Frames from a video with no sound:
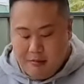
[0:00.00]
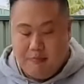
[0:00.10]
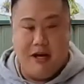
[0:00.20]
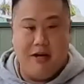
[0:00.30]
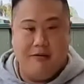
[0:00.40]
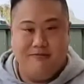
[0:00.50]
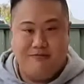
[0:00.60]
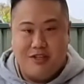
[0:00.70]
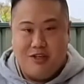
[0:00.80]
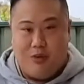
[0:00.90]
But
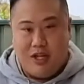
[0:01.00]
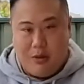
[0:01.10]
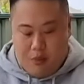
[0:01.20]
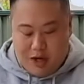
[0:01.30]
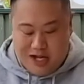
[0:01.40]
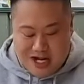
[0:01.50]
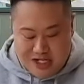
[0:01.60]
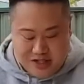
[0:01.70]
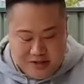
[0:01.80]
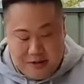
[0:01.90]
the one that we want to get
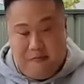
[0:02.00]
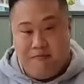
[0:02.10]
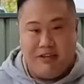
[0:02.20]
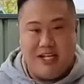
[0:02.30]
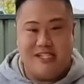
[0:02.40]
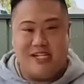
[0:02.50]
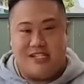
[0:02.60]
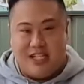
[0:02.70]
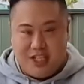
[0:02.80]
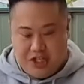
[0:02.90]
into is their
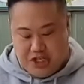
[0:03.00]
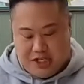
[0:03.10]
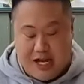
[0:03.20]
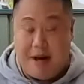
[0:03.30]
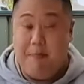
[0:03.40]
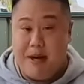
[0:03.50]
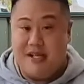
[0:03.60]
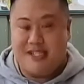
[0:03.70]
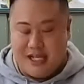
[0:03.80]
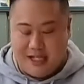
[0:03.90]
signature and
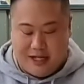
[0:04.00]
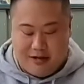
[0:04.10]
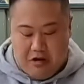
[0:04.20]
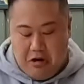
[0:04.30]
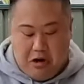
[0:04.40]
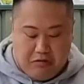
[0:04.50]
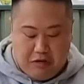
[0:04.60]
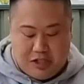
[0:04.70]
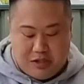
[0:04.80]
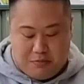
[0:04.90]
best-selling
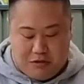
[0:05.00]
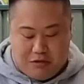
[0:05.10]
roasted pork